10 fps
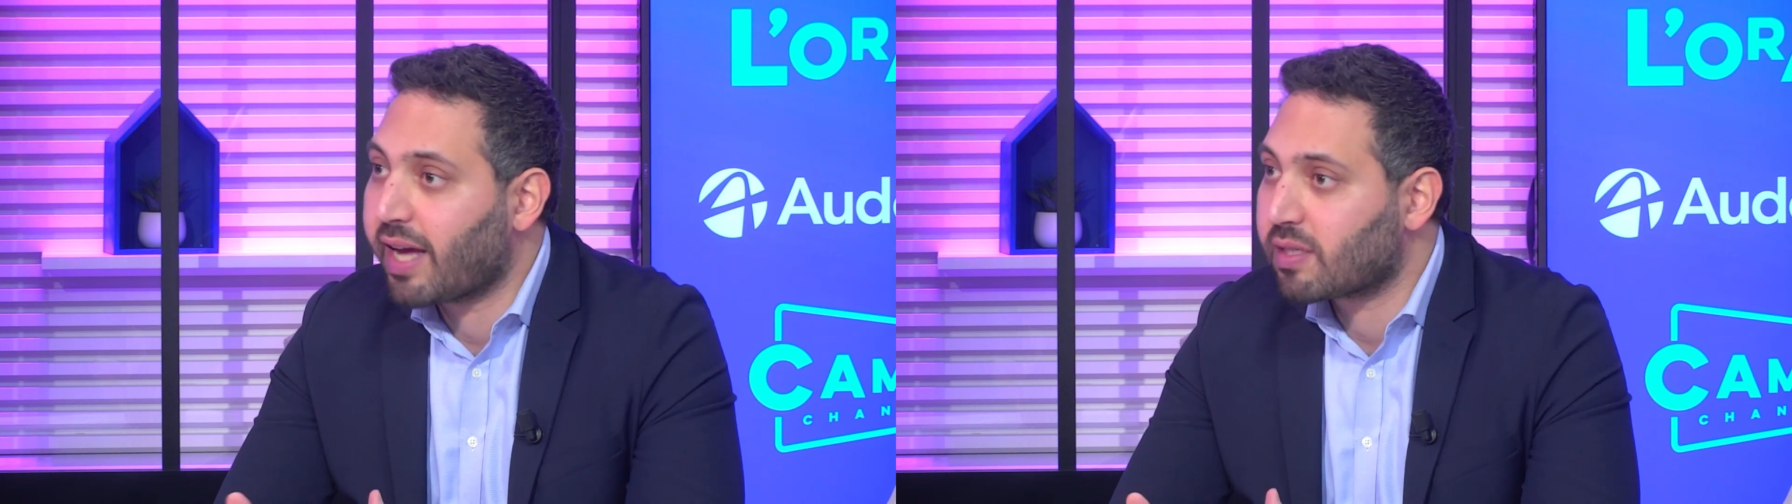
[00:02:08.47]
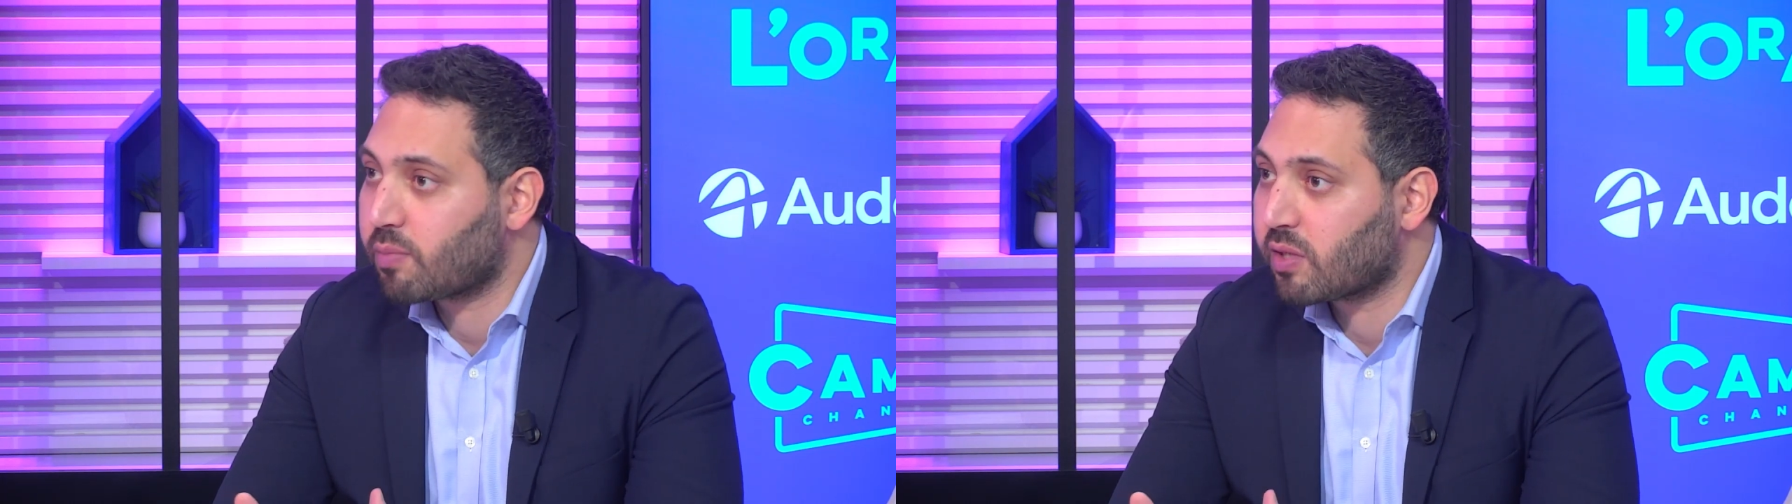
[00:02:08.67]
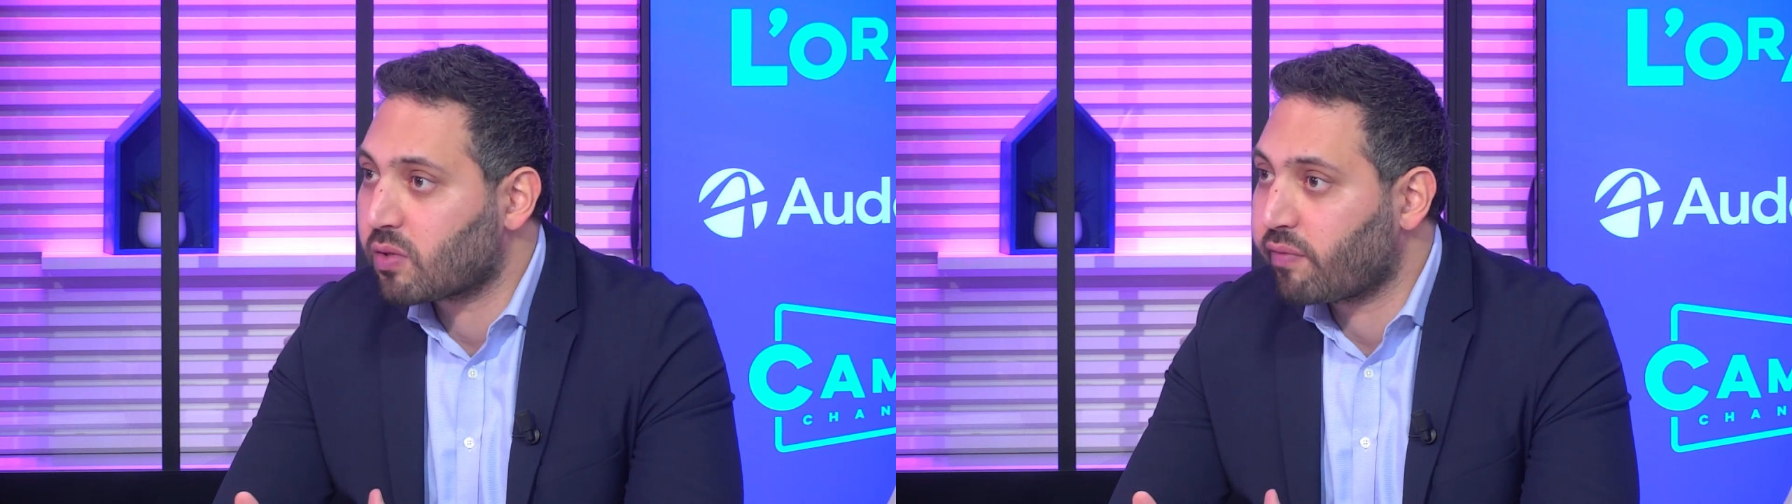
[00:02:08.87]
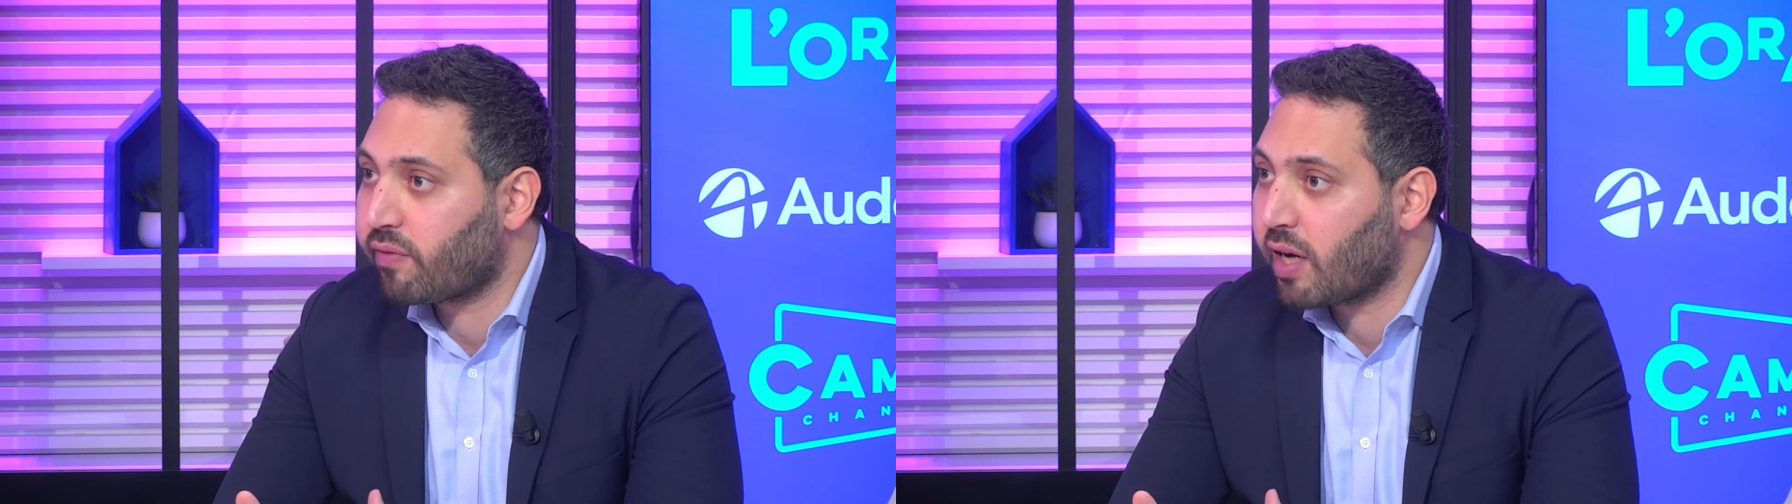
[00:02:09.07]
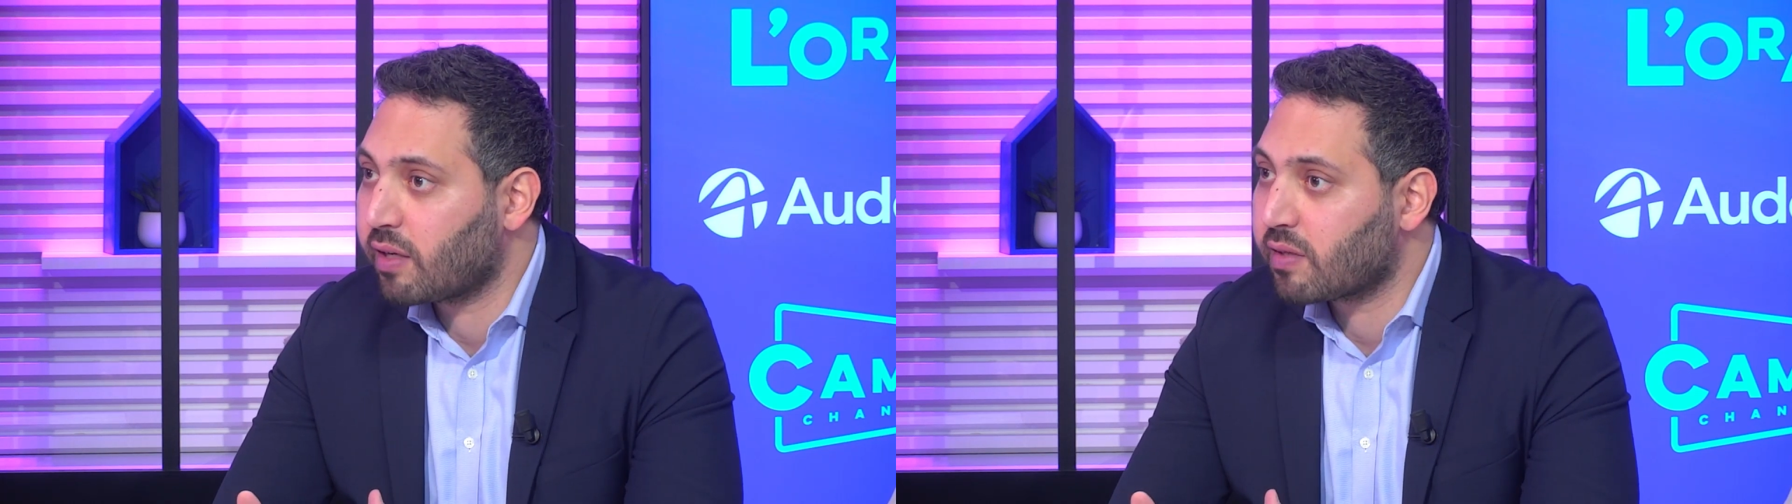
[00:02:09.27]
aspects of
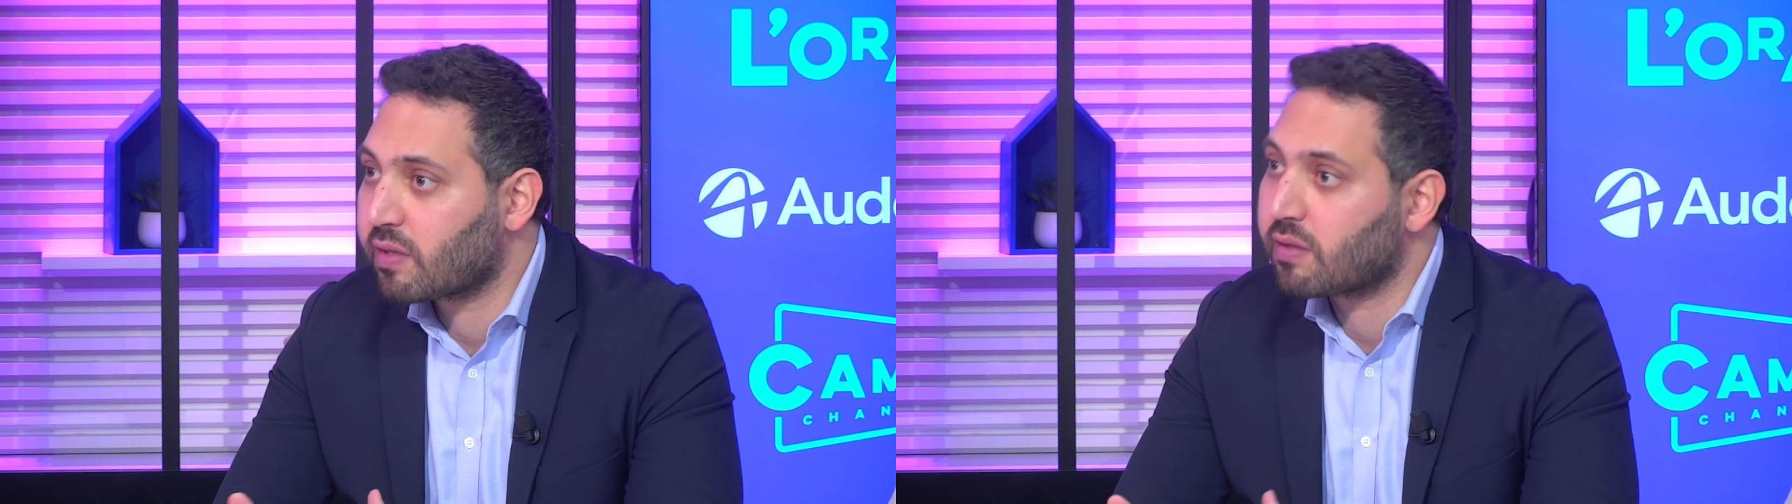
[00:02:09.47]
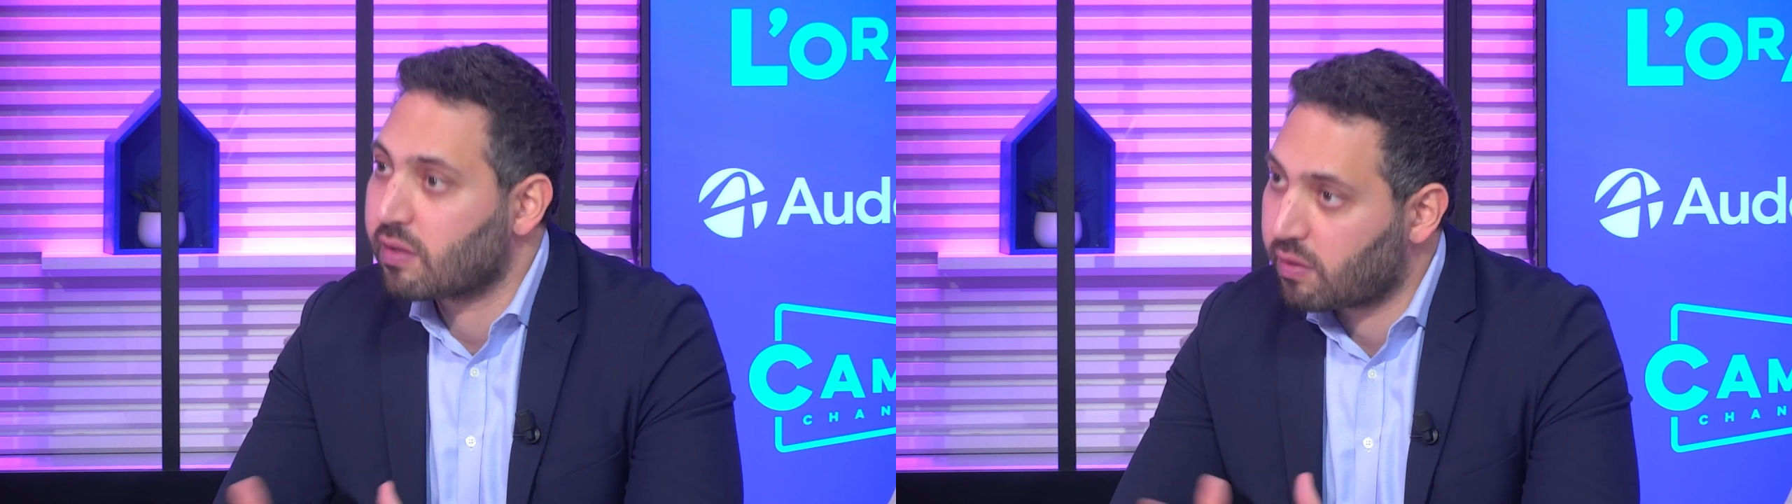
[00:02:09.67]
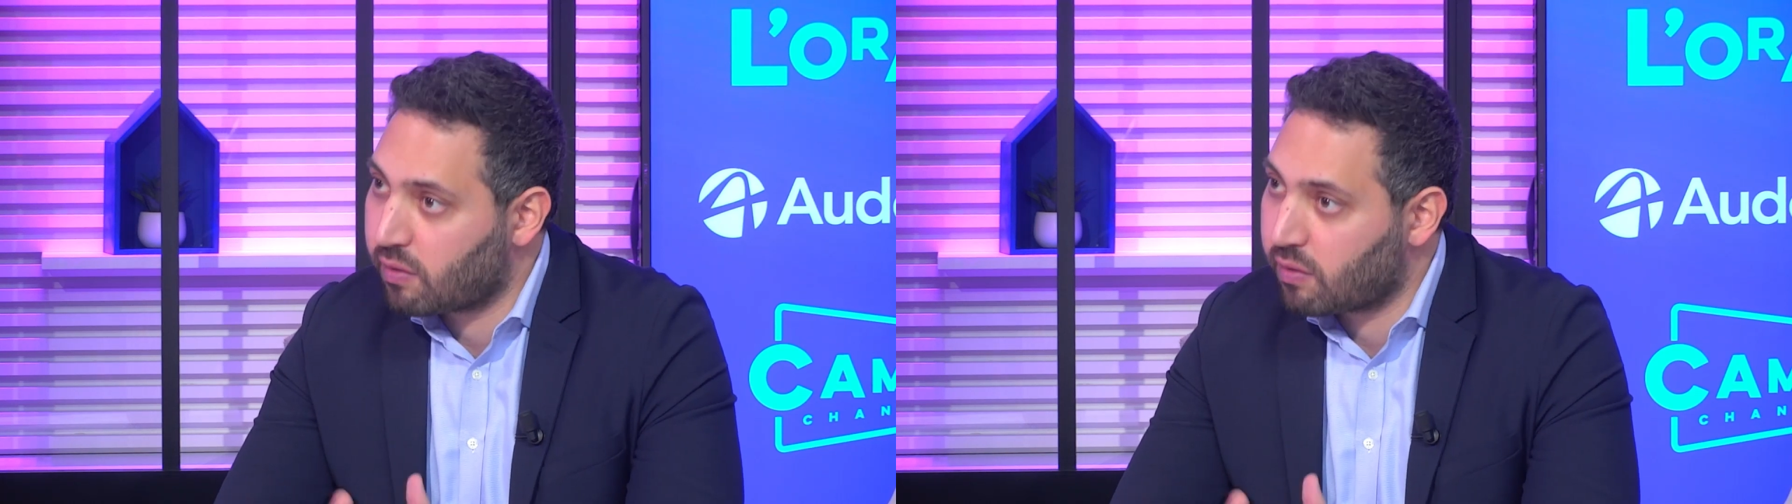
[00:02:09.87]
finance